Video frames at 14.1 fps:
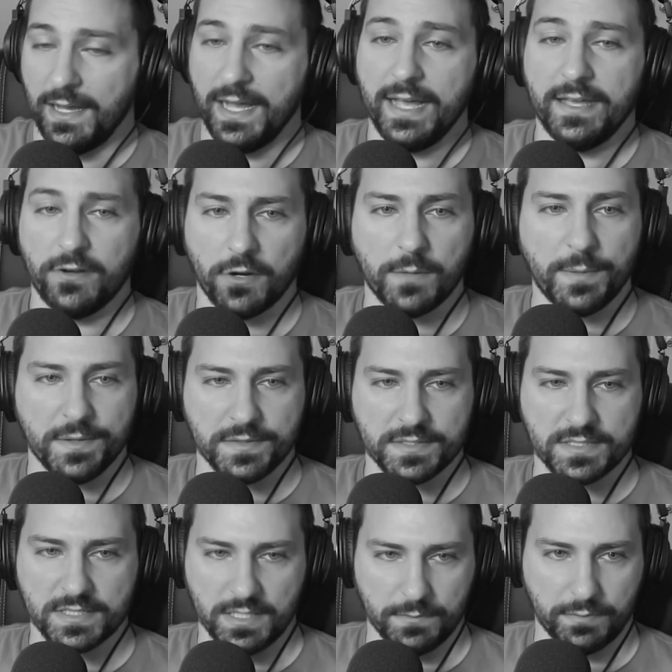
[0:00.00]
I had heard about this
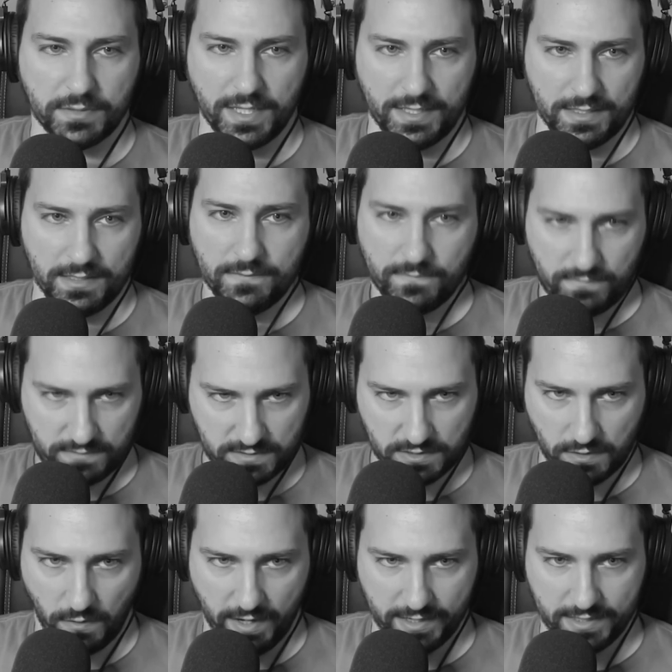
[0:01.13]
scene plenty.
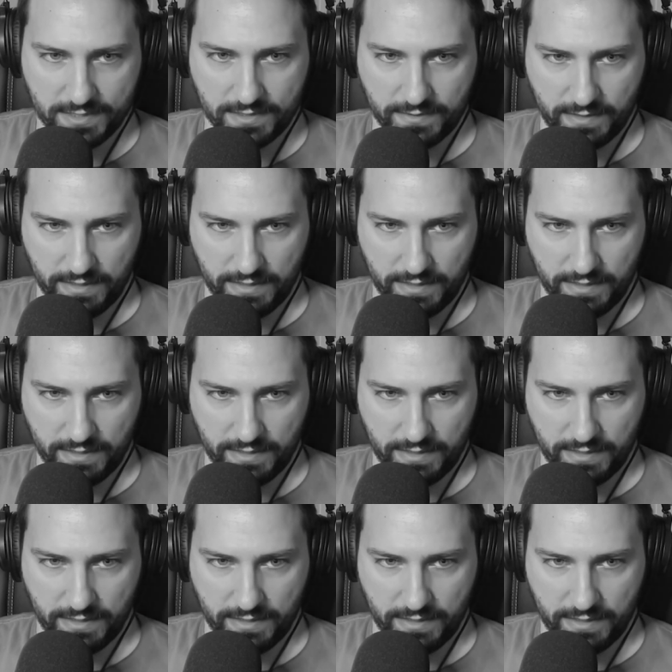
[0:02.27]
So I didn't,